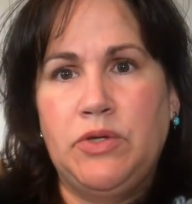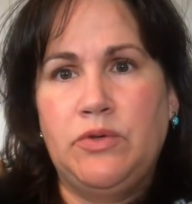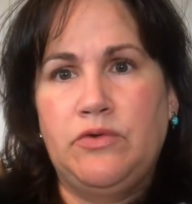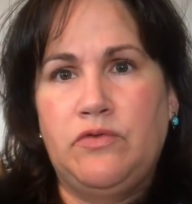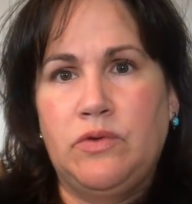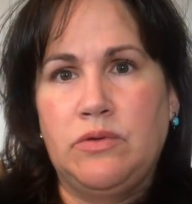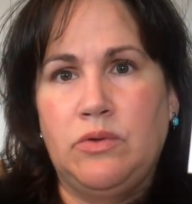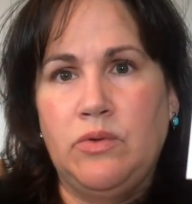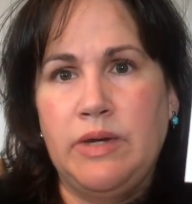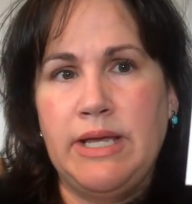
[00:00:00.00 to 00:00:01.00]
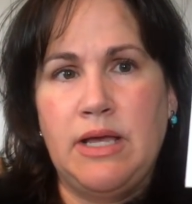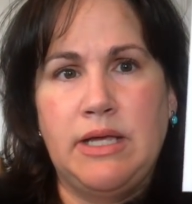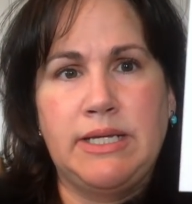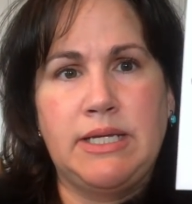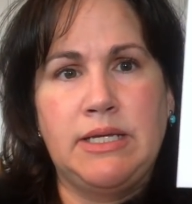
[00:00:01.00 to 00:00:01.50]
beautiful
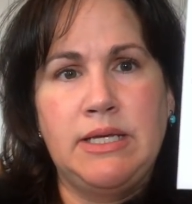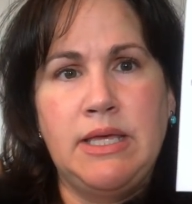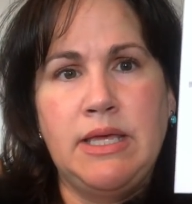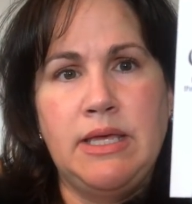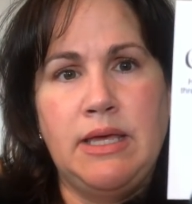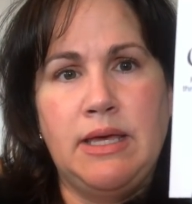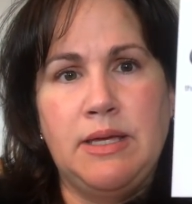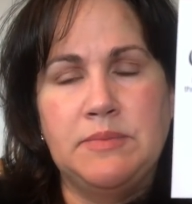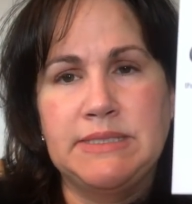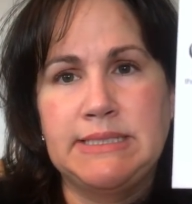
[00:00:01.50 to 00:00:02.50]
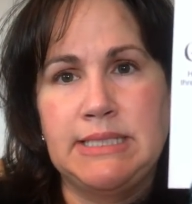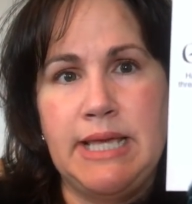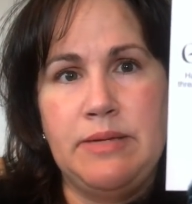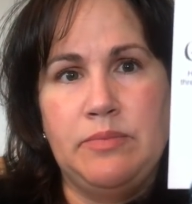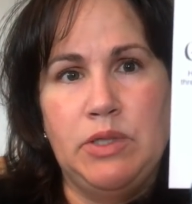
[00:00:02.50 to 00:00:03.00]
Gloriana
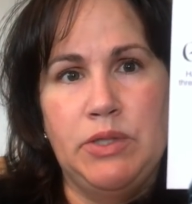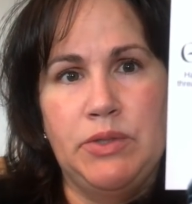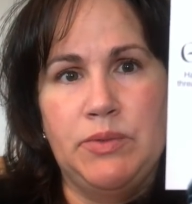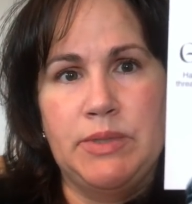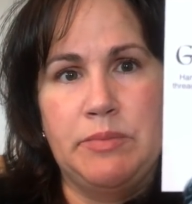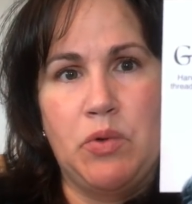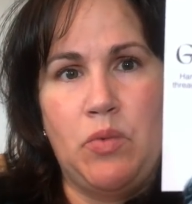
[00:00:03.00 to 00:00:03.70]
Slate blue, number